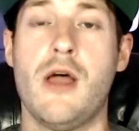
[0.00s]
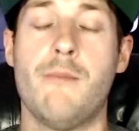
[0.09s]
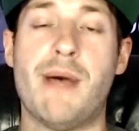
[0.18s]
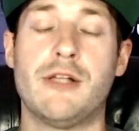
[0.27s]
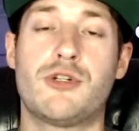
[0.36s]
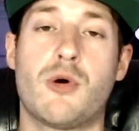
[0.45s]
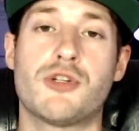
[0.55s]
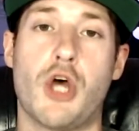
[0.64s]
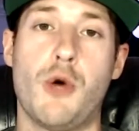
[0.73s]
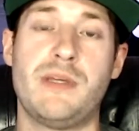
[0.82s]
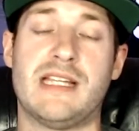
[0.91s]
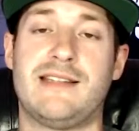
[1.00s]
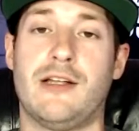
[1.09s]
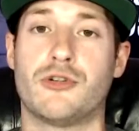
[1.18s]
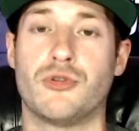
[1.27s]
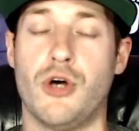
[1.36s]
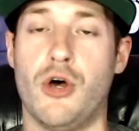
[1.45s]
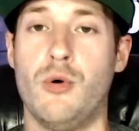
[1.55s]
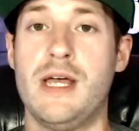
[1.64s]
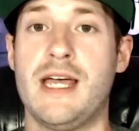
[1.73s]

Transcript: Bellator is hoping that they'll grow